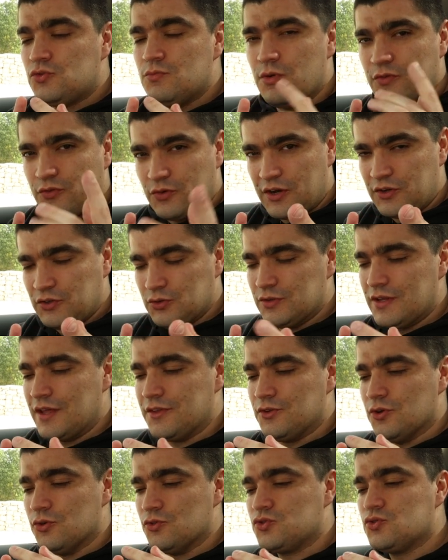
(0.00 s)
Before I do
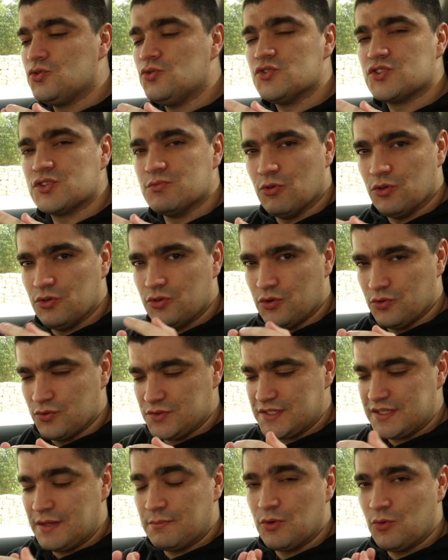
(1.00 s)
that though, two small
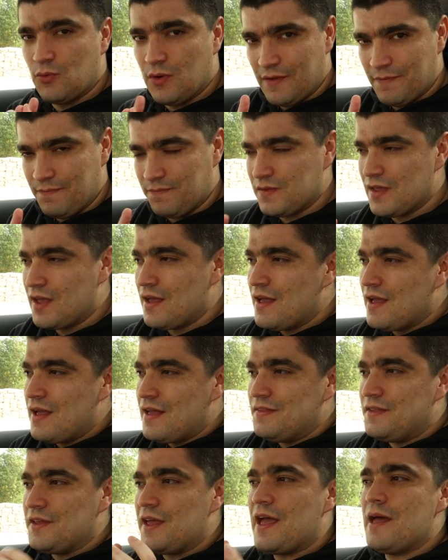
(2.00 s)
notes. Number one,
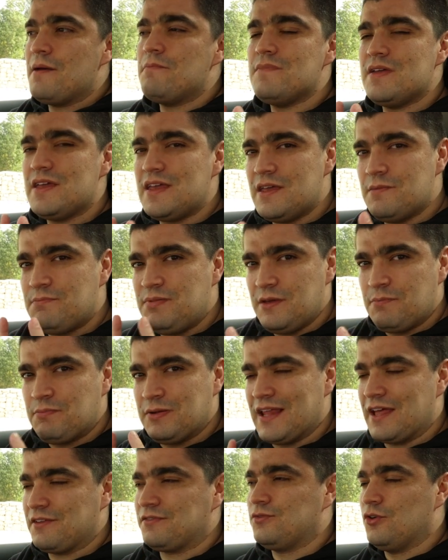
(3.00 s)
the MEB
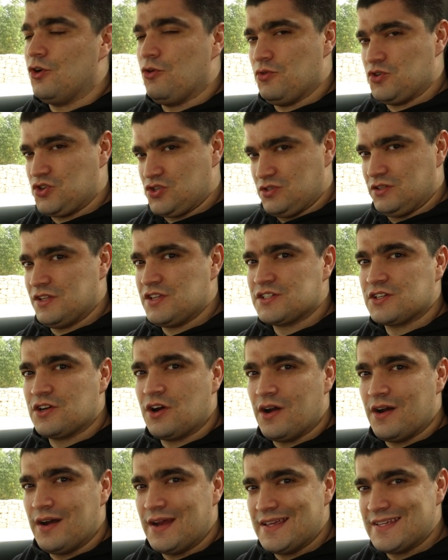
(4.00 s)
platform, which this
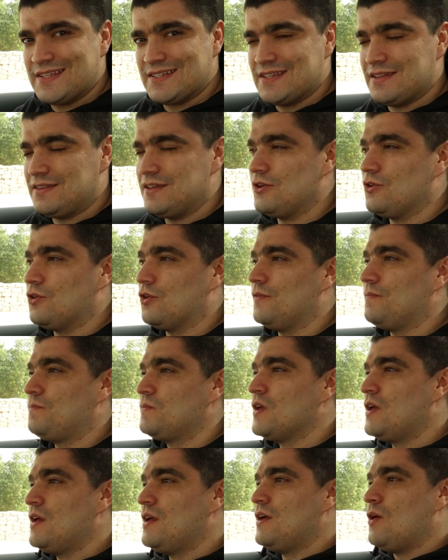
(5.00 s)
car is sitting on,
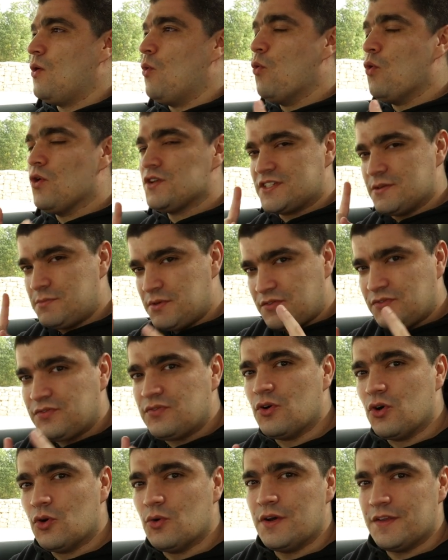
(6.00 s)
was a bit
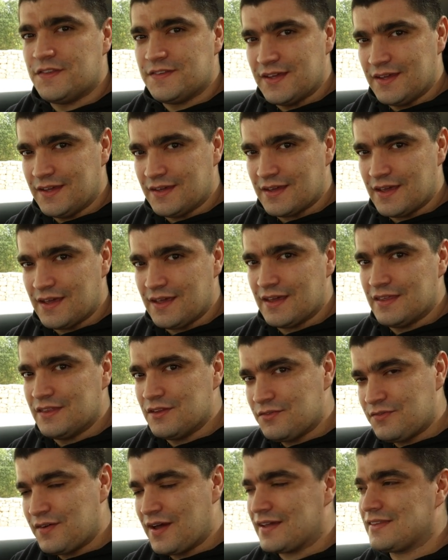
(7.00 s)
forward thinking in
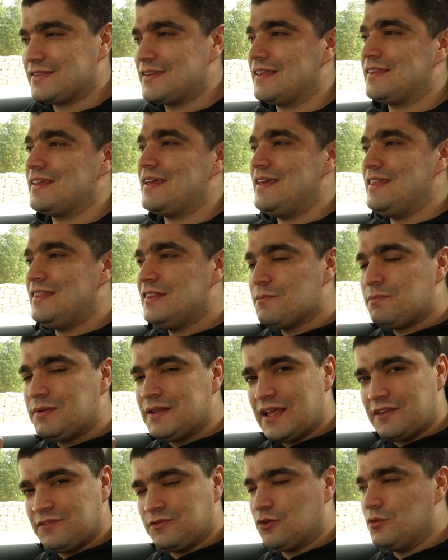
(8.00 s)
the fact that in the
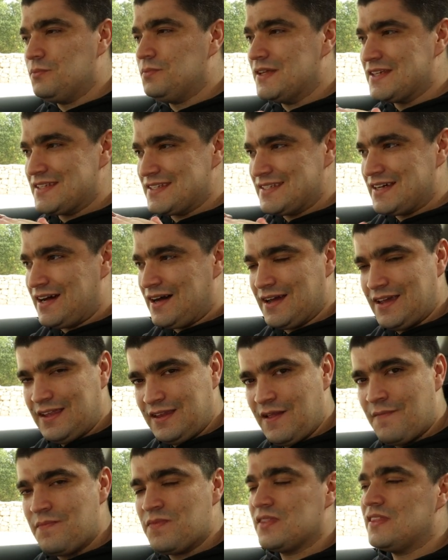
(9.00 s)
platform
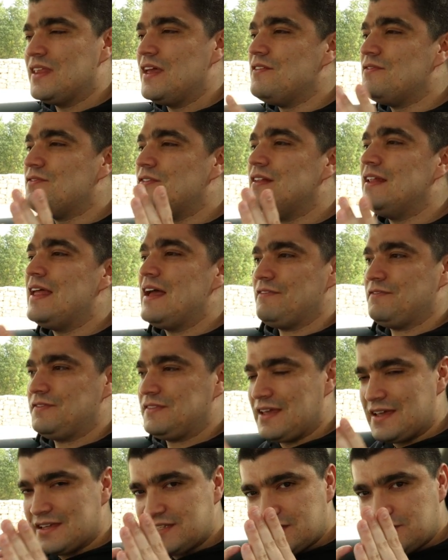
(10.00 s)
design, they've
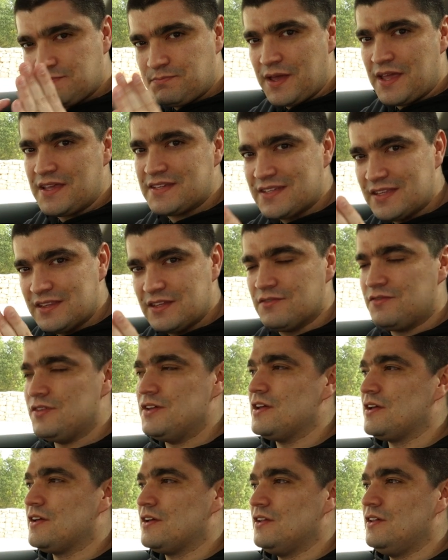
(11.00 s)
left a space in the
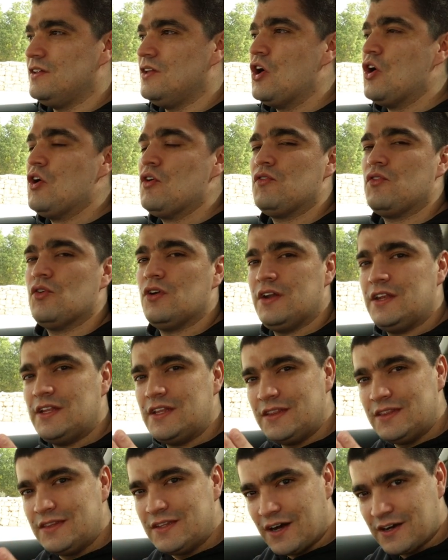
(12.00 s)
vehicle for an
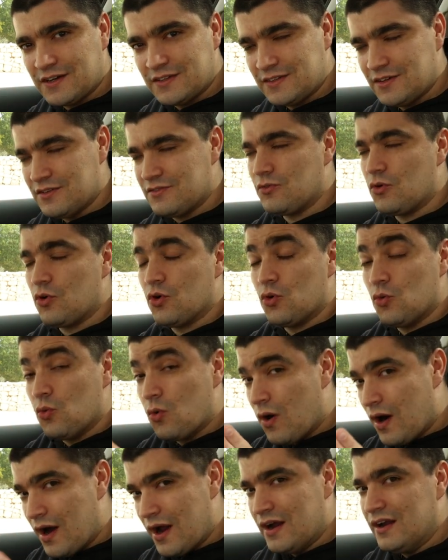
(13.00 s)
inductive or
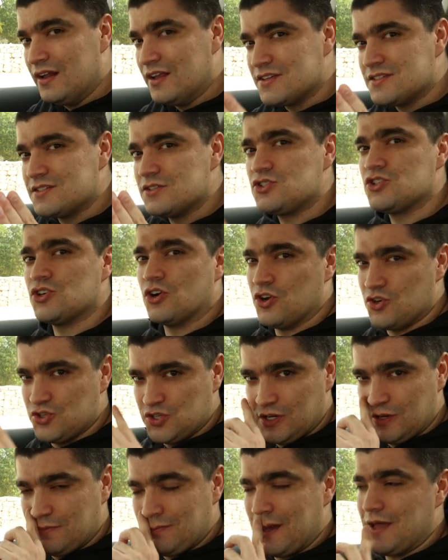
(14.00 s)
wireless
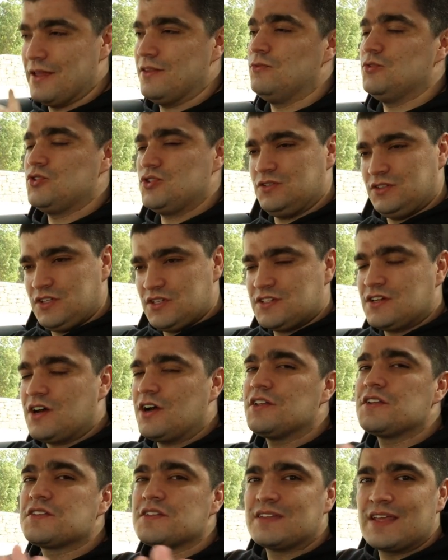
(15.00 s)
charging pad, which this
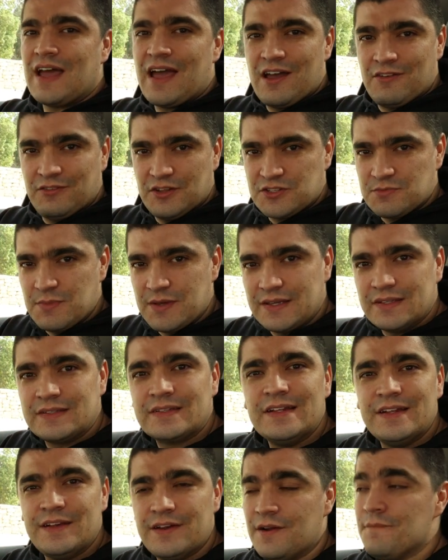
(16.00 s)
car doesn't have, let's make
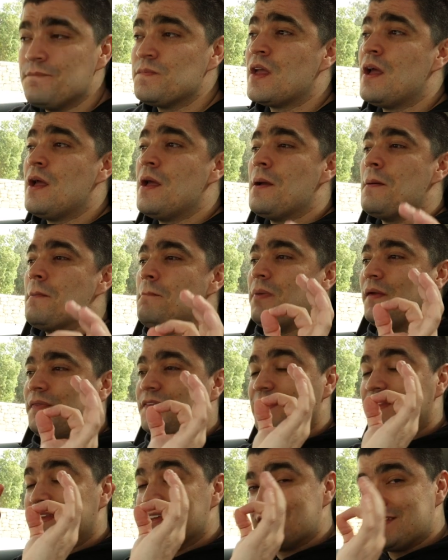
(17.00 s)
it clear.
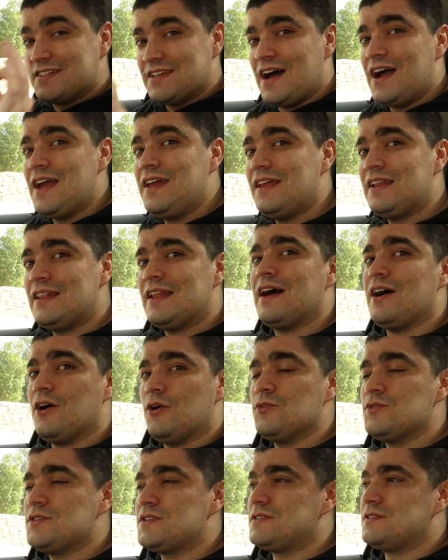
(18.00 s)
But the design
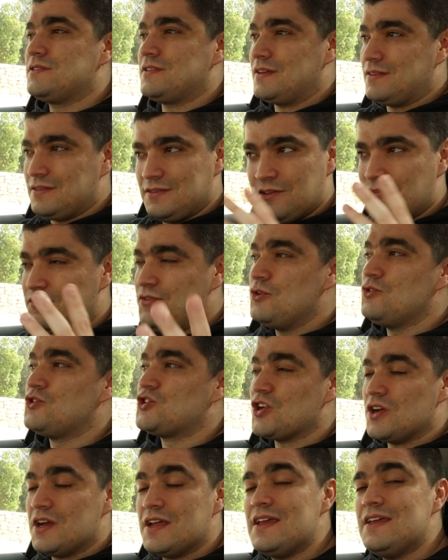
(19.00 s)
allows that in the
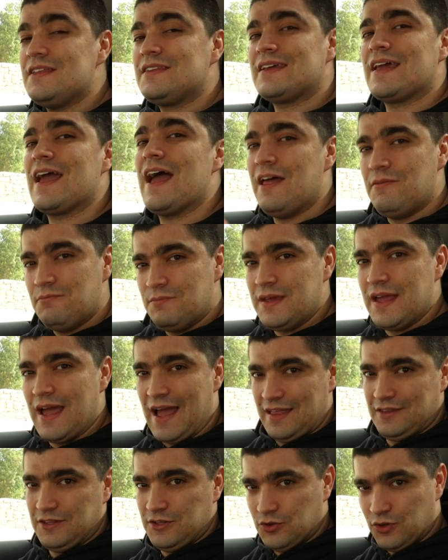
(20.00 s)
future, it can be
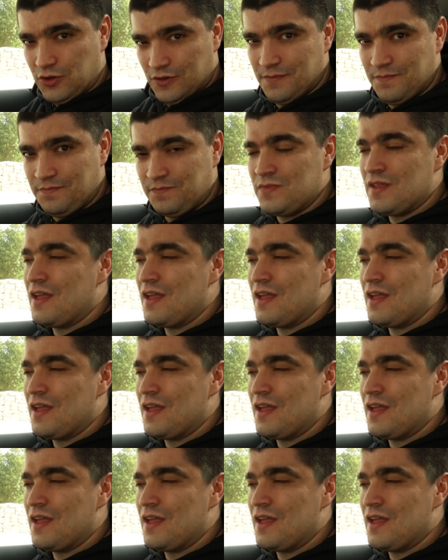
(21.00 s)
added on.